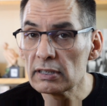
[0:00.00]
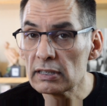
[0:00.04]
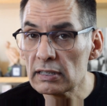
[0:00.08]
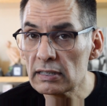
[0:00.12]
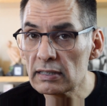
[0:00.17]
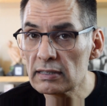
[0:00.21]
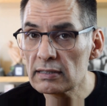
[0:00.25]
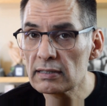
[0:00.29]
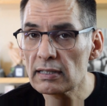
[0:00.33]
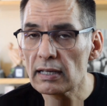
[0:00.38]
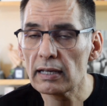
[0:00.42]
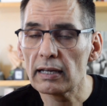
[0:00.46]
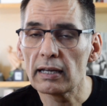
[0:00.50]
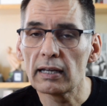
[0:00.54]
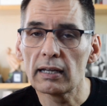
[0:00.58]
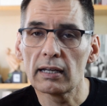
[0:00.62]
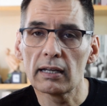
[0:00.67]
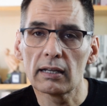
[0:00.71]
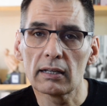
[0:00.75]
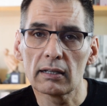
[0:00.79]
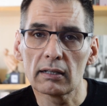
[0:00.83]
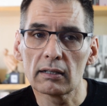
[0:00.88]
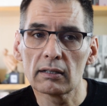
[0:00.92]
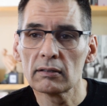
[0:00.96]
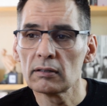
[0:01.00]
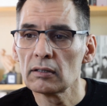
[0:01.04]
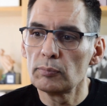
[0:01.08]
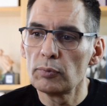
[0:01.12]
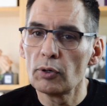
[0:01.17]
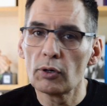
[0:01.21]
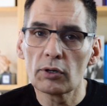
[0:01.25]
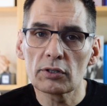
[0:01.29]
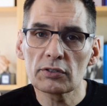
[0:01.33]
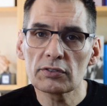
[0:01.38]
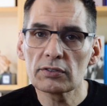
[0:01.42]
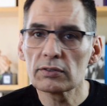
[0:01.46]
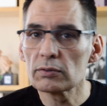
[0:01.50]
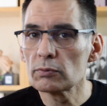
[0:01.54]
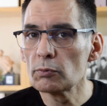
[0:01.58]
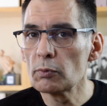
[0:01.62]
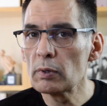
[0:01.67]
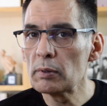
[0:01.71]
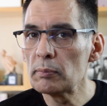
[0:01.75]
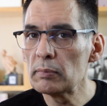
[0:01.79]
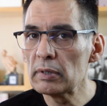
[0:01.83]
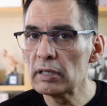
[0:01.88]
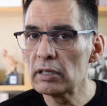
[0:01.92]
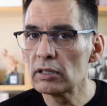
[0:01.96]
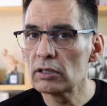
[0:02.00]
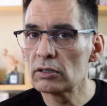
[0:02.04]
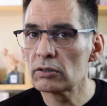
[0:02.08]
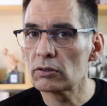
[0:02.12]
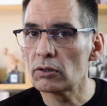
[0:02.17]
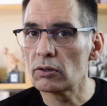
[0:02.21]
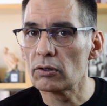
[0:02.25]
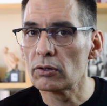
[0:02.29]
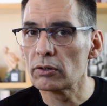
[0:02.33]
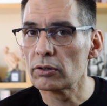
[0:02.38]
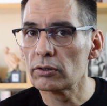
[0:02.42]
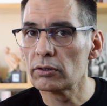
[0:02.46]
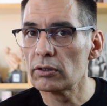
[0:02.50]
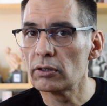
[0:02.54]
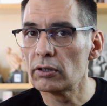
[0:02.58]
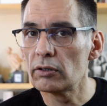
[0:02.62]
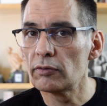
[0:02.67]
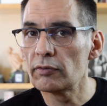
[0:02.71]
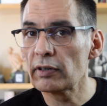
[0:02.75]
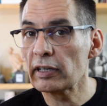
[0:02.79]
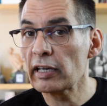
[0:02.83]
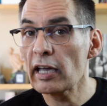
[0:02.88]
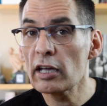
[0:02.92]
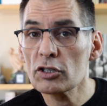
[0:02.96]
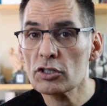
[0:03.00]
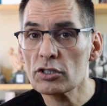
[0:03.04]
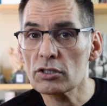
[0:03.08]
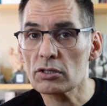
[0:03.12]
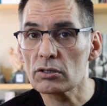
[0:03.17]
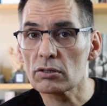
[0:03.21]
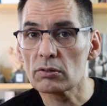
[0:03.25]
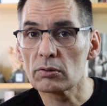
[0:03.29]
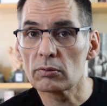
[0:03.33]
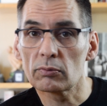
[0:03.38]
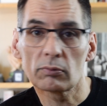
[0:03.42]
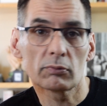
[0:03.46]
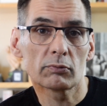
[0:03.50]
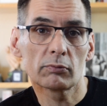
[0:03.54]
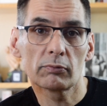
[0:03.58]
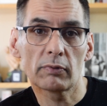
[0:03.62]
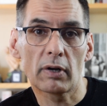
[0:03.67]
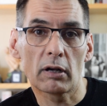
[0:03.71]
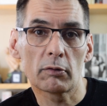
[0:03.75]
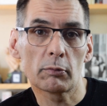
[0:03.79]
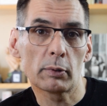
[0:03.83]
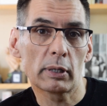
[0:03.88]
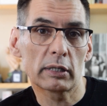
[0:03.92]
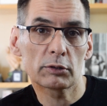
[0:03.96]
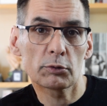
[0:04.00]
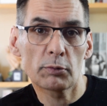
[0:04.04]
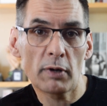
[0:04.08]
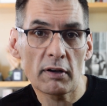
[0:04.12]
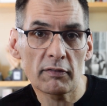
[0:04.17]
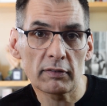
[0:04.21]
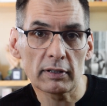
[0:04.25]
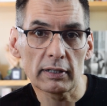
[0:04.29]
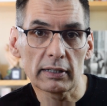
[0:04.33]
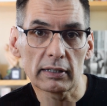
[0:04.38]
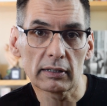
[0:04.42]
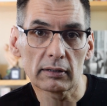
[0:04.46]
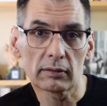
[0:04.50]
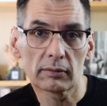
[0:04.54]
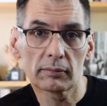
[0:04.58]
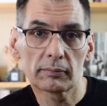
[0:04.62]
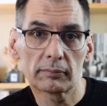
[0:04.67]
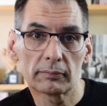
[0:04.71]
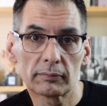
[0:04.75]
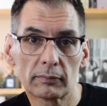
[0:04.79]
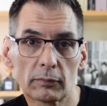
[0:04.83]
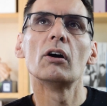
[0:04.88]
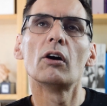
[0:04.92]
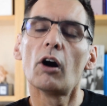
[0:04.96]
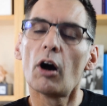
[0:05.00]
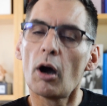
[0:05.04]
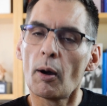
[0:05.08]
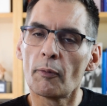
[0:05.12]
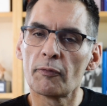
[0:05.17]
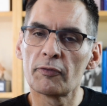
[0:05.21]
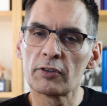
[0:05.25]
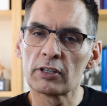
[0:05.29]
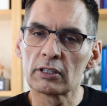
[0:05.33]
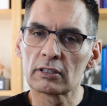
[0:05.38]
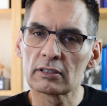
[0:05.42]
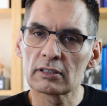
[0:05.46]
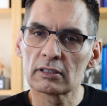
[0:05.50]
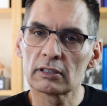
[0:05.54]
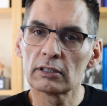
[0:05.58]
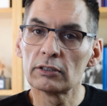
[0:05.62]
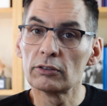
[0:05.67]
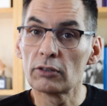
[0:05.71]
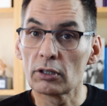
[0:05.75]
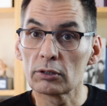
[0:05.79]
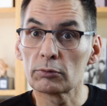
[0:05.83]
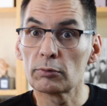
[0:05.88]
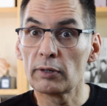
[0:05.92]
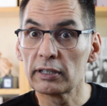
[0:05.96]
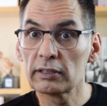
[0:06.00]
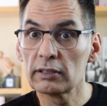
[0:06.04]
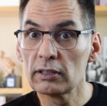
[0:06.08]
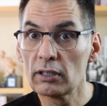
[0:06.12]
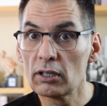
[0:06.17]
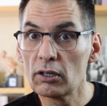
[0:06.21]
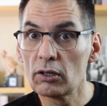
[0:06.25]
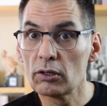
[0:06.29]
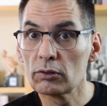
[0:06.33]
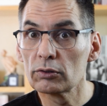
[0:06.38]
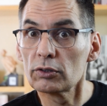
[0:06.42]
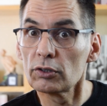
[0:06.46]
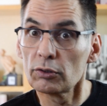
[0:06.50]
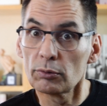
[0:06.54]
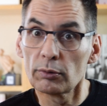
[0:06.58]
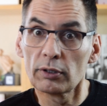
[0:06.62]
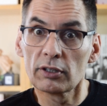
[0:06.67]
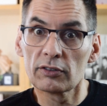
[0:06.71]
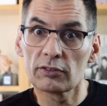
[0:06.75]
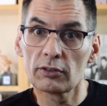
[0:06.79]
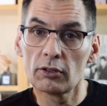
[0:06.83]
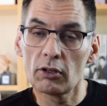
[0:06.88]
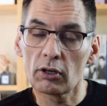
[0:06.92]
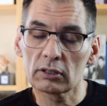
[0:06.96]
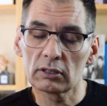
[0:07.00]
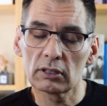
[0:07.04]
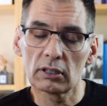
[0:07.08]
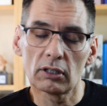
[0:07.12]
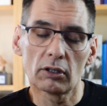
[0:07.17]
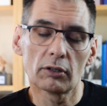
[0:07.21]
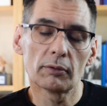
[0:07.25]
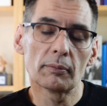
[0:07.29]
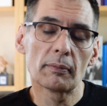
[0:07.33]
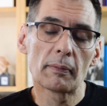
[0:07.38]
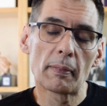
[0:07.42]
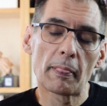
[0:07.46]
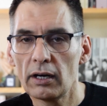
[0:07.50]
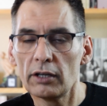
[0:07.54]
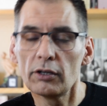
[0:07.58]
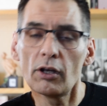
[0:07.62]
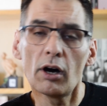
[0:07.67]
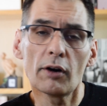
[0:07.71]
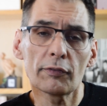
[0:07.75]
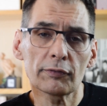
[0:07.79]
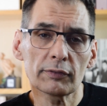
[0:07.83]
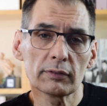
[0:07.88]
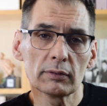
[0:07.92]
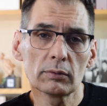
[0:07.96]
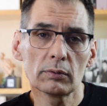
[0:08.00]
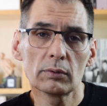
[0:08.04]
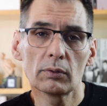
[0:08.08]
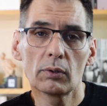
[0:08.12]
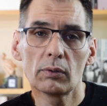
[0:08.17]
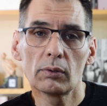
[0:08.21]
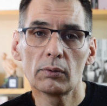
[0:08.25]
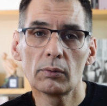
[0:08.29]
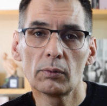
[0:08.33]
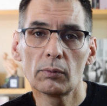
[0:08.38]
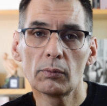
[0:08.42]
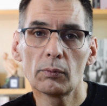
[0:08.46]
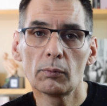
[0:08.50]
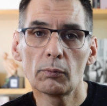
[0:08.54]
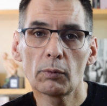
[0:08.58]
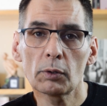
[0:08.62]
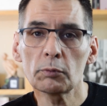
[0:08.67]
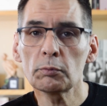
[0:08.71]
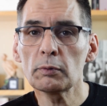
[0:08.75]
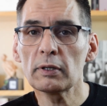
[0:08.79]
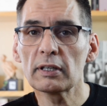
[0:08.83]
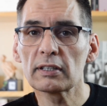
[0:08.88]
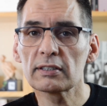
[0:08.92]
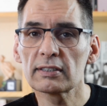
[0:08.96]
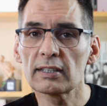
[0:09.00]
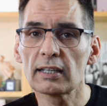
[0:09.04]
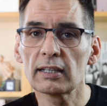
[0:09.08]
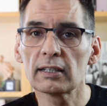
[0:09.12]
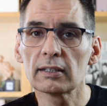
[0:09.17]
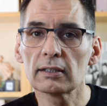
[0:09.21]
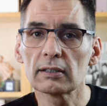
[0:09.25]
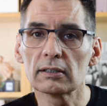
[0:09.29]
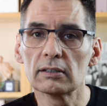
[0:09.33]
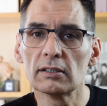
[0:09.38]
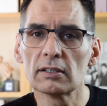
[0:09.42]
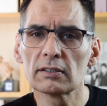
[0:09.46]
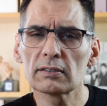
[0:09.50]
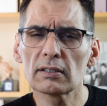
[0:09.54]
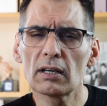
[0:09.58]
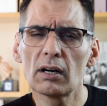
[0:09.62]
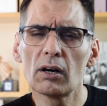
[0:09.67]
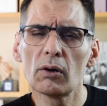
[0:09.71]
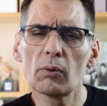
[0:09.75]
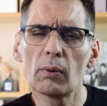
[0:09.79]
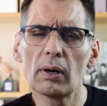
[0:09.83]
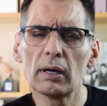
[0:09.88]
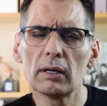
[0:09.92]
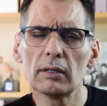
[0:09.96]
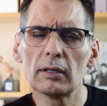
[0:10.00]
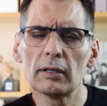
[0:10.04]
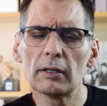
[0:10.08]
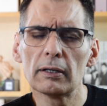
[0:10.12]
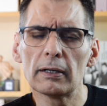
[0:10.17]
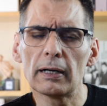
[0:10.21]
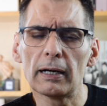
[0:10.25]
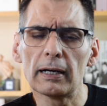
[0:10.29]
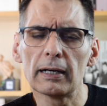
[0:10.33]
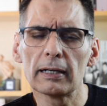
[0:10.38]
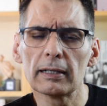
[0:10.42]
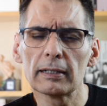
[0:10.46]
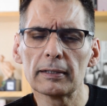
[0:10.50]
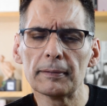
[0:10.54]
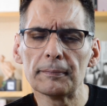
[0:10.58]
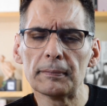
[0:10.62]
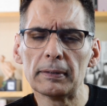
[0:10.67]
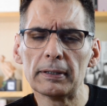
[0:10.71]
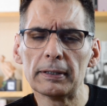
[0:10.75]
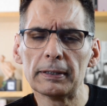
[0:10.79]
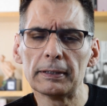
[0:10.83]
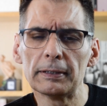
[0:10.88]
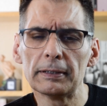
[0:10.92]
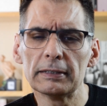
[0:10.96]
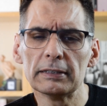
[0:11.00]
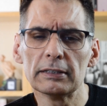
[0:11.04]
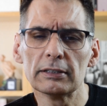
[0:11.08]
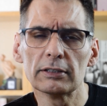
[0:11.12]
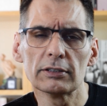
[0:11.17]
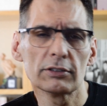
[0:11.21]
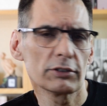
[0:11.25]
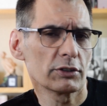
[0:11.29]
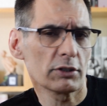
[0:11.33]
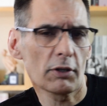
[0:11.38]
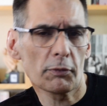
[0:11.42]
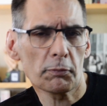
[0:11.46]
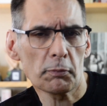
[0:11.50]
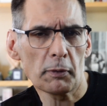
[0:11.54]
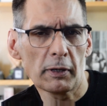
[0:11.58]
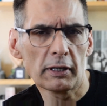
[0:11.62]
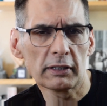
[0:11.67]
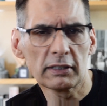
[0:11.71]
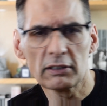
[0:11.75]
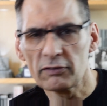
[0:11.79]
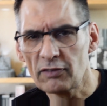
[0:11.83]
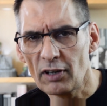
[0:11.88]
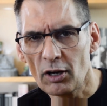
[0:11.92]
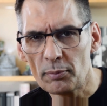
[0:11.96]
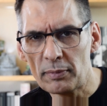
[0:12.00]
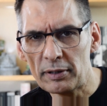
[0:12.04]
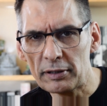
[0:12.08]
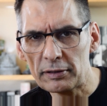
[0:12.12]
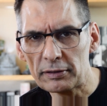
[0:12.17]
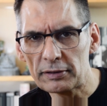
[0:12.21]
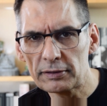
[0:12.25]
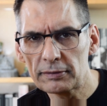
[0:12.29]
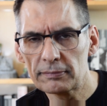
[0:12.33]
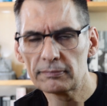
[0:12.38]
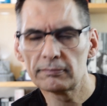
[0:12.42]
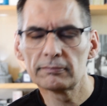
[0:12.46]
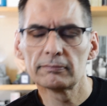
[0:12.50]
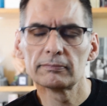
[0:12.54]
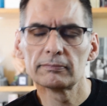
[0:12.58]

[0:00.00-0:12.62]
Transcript: it's a person we meet on a vacation while we are traveling. Obviously not right now during the lockdown. And often what we are saying is, I'm in software development